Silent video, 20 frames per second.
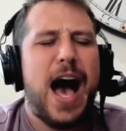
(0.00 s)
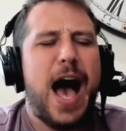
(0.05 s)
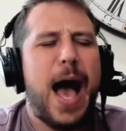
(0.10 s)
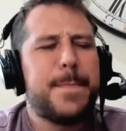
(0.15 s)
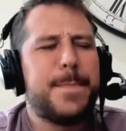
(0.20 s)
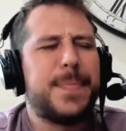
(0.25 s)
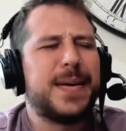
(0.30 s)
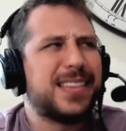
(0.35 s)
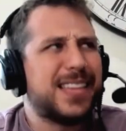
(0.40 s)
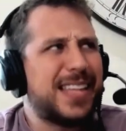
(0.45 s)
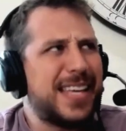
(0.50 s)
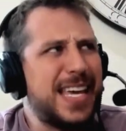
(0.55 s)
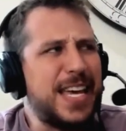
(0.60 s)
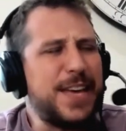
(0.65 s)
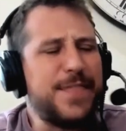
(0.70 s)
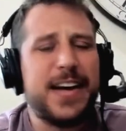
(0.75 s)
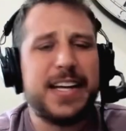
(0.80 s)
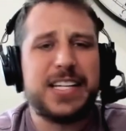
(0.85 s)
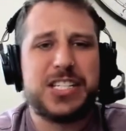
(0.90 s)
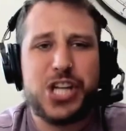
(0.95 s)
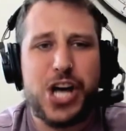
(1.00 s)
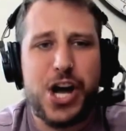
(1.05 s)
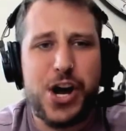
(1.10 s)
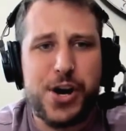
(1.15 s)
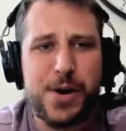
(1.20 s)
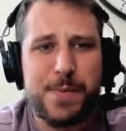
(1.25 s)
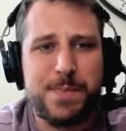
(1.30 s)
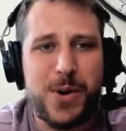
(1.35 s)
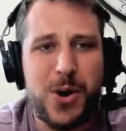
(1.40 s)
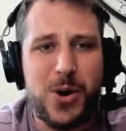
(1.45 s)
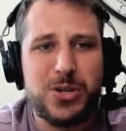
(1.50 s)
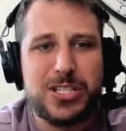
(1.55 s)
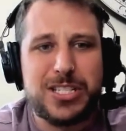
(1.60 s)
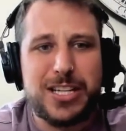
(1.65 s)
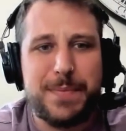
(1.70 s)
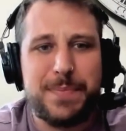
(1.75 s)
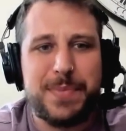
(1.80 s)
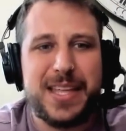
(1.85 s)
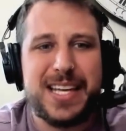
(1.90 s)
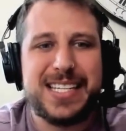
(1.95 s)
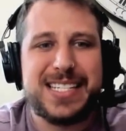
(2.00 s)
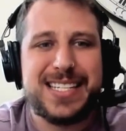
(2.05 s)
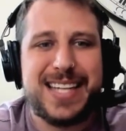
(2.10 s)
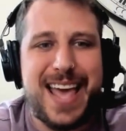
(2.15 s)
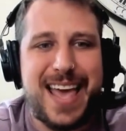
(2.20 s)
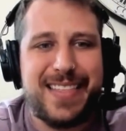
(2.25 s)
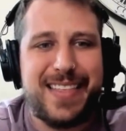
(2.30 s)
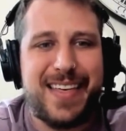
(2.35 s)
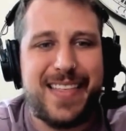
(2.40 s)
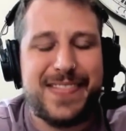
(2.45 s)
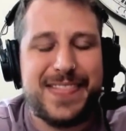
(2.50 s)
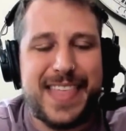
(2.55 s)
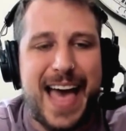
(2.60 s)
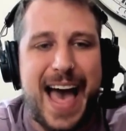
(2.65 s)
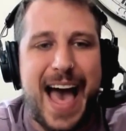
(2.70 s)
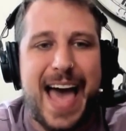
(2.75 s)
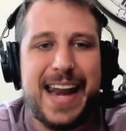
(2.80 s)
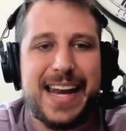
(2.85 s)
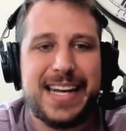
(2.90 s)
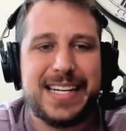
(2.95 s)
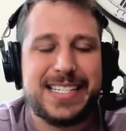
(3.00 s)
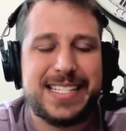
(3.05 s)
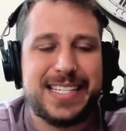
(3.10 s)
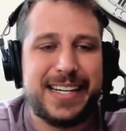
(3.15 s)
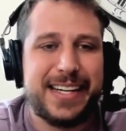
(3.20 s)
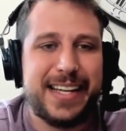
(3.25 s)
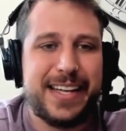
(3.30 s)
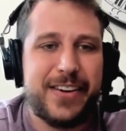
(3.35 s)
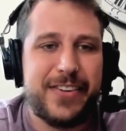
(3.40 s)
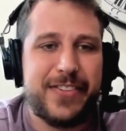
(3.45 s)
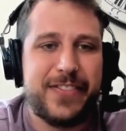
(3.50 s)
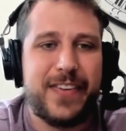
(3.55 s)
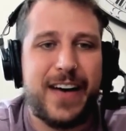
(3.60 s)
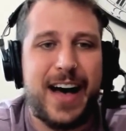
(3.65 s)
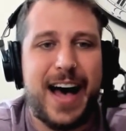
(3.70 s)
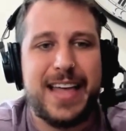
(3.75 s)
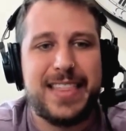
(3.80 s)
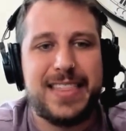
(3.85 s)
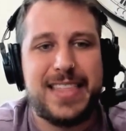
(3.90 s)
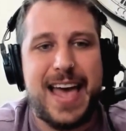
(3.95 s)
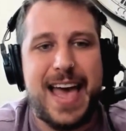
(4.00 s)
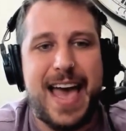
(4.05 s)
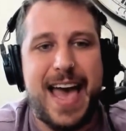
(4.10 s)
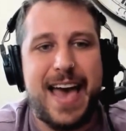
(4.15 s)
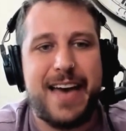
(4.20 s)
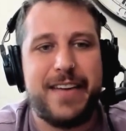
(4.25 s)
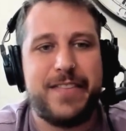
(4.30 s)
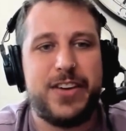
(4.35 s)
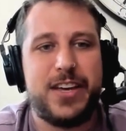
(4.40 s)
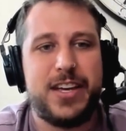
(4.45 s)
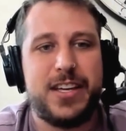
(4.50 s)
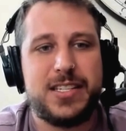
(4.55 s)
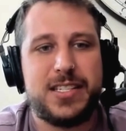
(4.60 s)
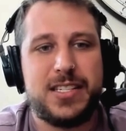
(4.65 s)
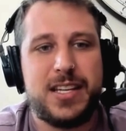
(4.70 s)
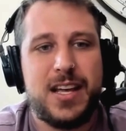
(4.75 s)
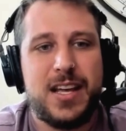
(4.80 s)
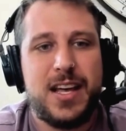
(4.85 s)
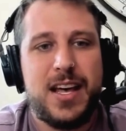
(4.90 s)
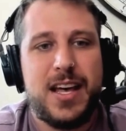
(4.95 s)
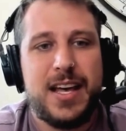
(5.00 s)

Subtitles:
I believe I saw her post something saying that solidified the heaviest